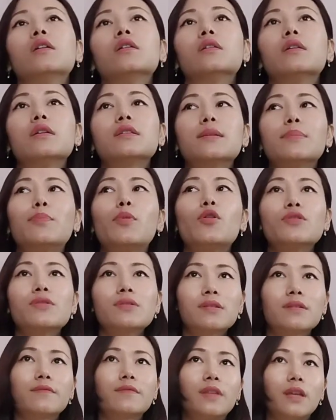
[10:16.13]
it's a
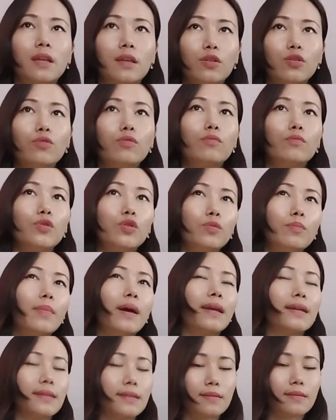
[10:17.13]
positive thing. You
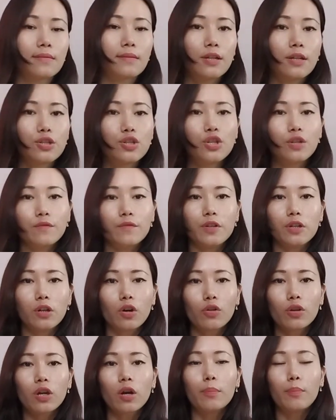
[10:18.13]
might achieve it.
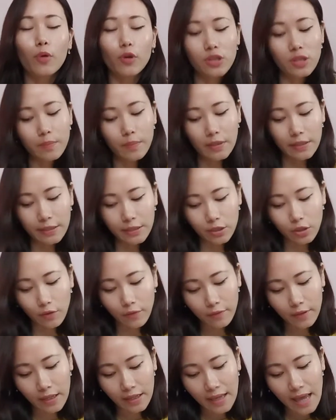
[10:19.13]
Okay, a possibility of
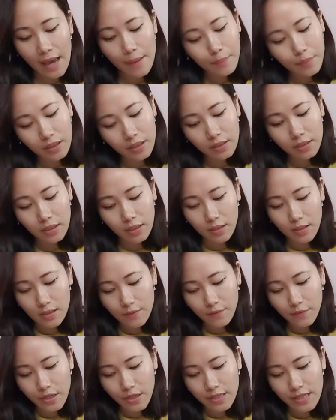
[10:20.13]
like happening things.
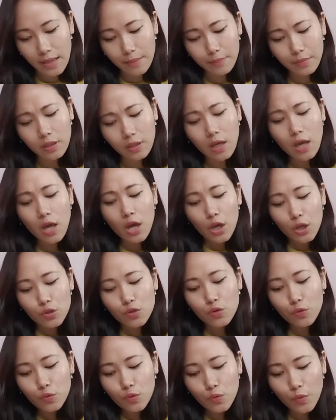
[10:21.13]
For example,
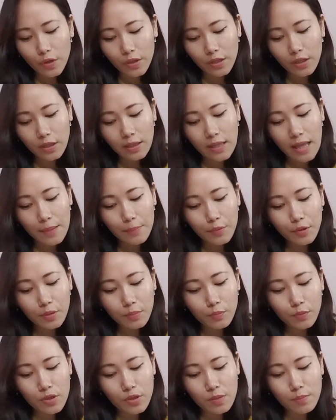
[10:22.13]
don't worry, your library
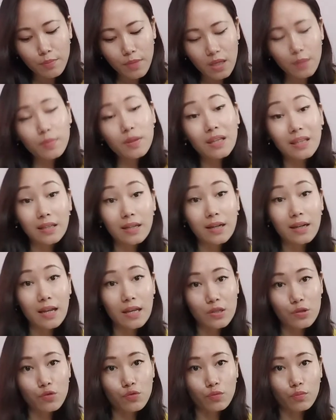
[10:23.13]
books may be in the
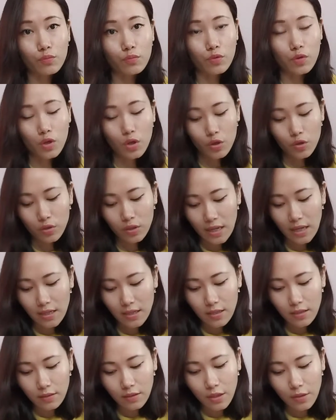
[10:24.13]
classroom. So that
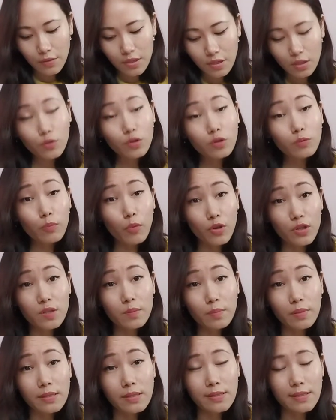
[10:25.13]
there is a good
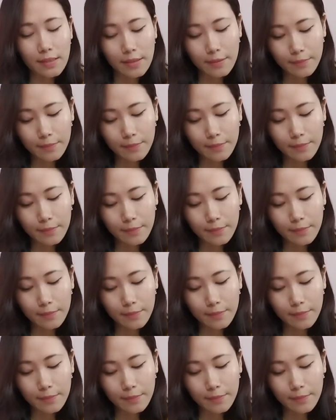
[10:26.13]
possibility.